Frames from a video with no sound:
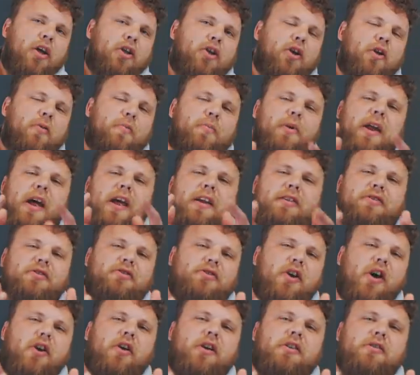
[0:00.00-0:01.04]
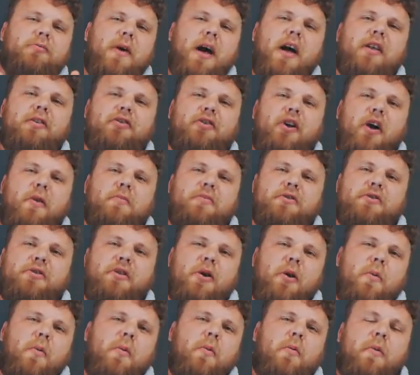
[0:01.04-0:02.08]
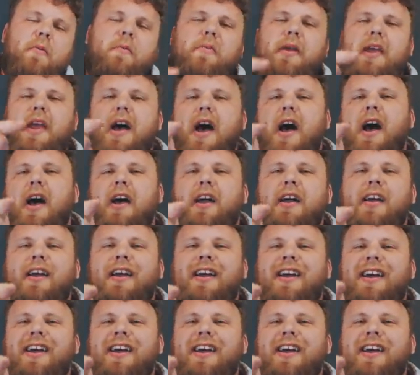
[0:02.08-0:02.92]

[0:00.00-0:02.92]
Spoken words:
Your British Strongest Man, Tom Stoltman, will be at